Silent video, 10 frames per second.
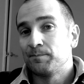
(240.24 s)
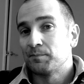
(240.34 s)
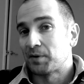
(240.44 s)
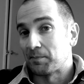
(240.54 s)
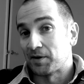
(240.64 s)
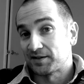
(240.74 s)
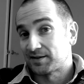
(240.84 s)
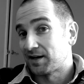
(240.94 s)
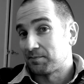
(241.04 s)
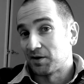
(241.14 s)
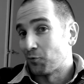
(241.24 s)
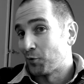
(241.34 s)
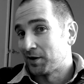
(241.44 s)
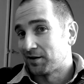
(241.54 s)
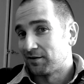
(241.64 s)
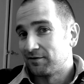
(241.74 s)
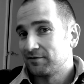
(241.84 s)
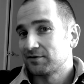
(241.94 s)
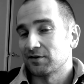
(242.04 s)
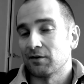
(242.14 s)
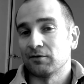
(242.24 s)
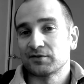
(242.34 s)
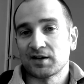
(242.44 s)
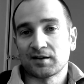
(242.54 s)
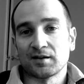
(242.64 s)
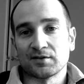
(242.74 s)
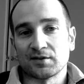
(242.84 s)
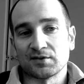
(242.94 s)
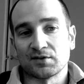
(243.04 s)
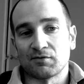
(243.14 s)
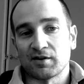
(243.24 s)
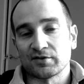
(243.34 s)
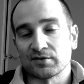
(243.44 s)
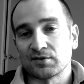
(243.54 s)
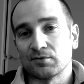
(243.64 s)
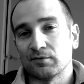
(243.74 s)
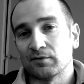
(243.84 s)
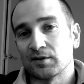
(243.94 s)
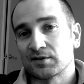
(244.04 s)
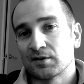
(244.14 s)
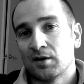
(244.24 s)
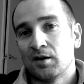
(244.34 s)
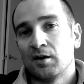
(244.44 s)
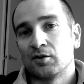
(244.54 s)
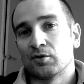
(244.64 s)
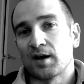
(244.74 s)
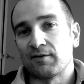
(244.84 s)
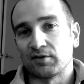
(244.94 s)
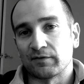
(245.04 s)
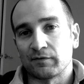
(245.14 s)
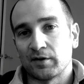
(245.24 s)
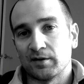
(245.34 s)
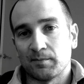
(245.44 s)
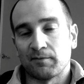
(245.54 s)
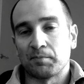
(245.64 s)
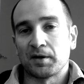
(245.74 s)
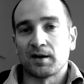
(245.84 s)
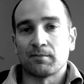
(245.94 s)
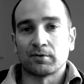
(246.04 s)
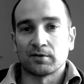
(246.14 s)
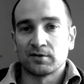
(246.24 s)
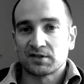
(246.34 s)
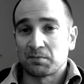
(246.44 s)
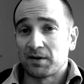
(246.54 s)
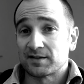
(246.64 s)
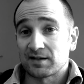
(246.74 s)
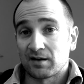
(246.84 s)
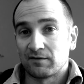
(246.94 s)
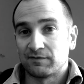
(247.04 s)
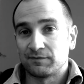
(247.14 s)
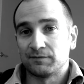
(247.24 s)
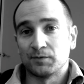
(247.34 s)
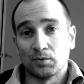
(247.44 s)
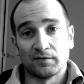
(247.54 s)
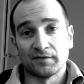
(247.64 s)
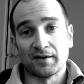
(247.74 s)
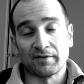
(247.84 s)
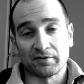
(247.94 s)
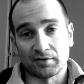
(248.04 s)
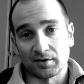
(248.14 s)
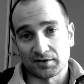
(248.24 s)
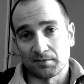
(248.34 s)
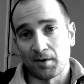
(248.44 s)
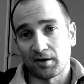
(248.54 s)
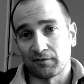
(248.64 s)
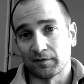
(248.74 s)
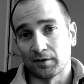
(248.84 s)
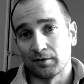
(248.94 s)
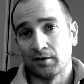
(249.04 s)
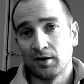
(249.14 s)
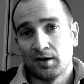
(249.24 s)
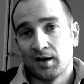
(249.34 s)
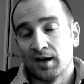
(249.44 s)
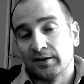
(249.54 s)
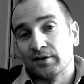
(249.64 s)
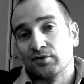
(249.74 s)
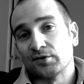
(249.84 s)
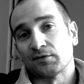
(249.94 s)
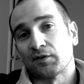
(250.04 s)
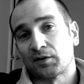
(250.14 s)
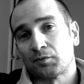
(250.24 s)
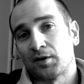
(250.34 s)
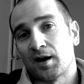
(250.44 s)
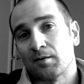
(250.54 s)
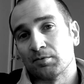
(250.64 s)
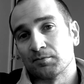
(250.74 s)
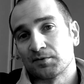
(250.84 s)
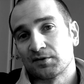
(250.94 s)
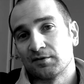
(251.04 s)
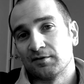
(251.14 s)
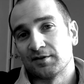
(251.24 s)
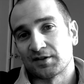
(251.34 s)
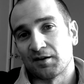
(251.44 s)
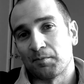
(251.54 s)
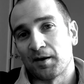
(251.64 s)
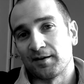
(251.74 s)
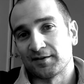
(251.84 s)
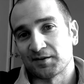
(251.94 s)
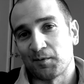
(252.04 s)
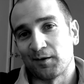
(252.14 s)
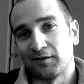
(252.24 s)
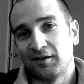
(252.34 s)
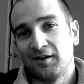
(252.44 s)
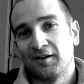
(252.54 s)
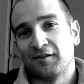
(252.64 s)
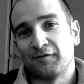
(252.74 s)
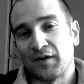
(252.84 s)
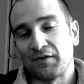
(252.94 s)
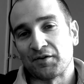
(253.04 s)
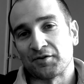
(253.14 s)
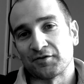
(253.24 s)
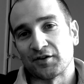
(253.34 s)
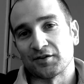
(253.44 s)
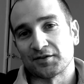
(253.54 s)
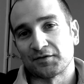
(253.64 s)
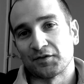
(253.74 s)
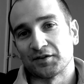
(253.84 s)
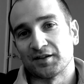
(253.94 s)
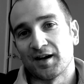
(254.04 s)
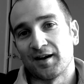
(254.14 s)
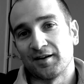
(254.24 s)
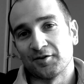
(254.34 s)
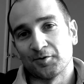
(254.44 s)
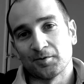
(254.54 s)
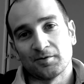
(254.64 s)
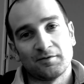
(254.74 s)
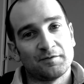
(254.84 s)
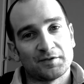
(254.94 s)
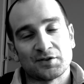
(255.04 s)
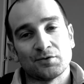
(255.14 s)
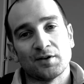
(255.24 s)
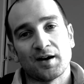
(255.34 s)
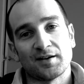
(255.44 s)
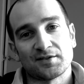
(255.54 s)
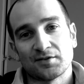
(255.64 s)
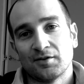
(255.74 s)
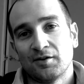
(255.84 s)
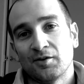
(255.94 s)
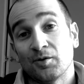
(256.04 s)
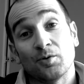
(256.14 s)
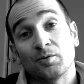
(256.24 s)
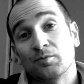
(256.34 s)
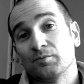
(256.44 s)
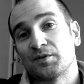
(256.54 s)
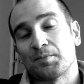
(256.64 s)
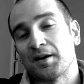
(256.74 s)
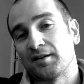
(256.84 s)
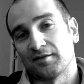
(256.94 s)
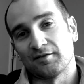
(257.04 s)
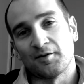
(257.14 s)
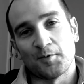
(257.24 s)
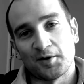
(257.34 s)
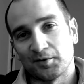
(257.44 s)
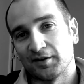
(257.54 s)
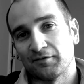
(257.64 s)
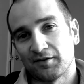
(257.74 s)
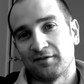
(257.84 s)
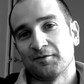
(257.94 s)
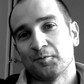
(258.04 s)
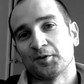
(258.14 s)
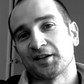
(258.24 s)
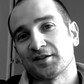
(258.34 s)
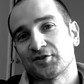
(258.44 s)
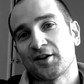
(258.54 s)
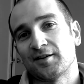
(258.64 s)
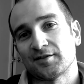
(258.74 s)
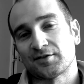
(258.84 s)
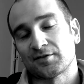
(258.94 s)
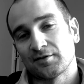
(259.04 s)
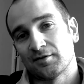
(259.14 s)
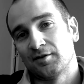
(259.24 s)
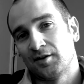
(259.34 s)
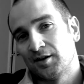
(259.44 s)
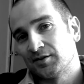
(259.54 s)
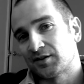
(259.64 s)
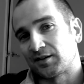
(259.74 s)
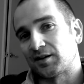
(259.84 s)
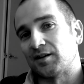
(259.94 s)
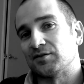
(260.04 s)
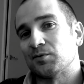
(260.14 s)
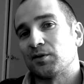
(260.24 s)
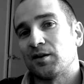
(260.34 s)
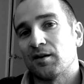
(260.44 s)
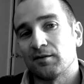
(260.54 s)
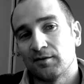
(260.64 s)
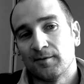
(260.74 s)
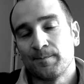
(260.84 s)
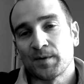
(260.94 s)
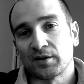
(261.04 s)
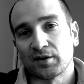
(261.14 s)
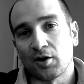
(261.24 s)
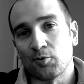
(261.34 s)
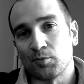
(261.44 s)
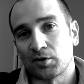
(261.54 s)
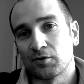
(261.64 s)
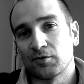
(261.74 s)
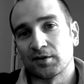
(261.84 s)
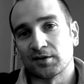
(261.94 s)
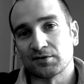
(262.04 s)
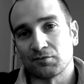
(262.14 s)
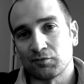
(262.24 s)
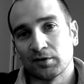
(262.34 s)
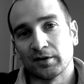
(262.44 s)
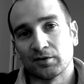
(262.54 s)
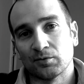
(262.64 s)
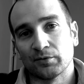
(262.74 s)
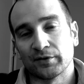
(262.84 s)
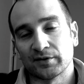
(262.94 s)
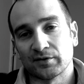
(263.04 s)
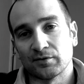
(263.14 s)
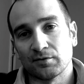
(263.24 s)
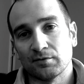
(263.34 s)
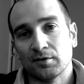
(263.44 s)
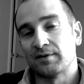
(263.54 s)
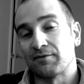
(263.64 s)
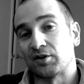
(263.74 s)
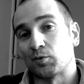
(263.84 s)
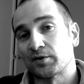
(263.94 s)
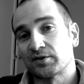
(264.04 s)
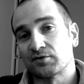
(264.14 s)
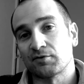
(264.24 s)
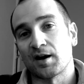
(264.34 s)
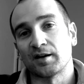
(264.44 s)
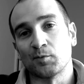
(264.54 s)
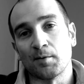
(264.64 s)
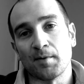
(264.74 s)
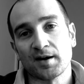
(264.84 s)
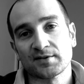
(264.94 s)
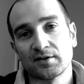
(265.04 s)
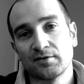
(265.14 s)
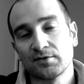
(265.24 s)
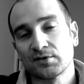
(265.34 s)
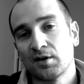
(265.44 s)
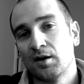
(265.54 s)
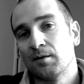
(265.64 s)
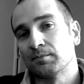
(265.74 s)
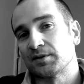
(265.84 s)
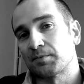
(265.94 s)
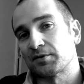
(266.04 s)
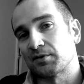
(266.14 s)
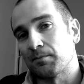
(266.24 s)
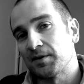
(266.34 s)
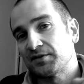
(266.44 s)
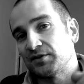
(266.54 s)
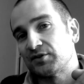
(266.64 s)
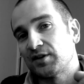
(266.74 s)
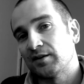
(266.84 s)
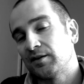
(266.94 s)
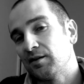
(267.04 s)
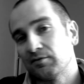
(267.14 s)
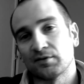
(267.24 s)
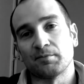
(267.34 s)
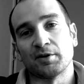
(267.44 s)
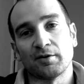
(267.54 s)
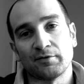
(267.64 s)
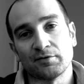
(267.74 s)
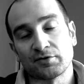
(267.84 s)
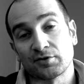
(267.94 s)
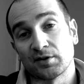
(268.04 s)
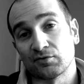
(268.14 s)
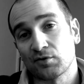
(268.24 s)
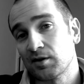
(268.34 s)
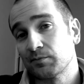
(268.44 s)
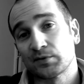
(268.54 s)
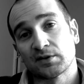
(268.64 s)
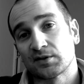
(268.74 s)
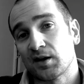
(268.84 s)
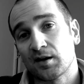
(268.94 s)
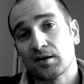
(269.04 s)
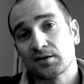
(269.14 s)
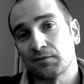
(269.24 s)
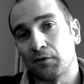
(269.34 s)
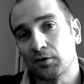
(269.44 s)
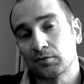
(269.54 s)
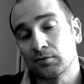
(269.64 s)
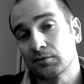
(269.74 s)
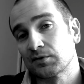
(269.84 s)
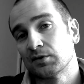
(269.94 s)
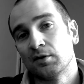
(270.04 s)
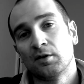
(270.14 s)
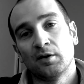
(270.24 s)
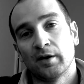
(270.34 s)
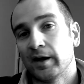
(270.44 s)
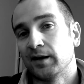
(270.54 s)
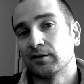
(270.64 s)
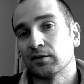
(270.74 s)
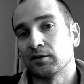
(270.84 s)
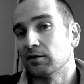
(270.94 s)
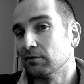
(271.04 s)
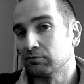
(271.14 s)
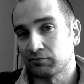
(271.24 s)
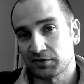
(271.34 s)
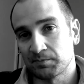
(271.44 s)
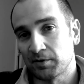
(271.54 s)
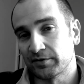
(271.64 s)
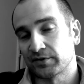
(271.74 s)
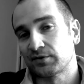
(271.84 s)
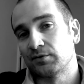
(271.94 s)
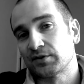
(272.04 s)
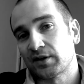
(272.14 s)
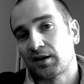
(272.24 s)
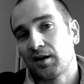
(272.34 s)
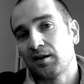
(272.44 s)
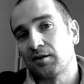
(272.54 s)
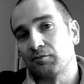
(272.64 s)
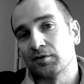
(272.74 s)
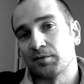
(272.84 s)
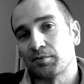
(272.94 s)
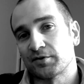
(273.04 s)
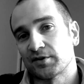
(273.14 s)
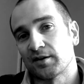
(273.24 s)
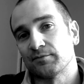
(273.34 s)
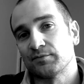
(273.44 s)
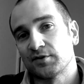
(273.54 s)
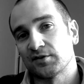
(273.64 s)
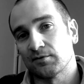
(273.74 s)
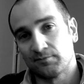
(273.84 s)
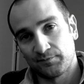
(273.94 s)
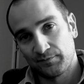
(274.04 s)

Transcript: but it might take me a week. So take that into consideration too. It's good having the freedom of being able to spend, say, $400 or $500 on a microphone and then use it for 3 albums instead of paying someone $500 for the day or for 2 days, or depending on where you live and what they charge. So take that into account. I think home recording is a really cool thing to do. If you have any questions regarding what mics I use, please post a message down there and let me know if you're interested in drums, guitars, vocals, anything. I'll respond as soon as I can. I really appreciate it. Cheers all.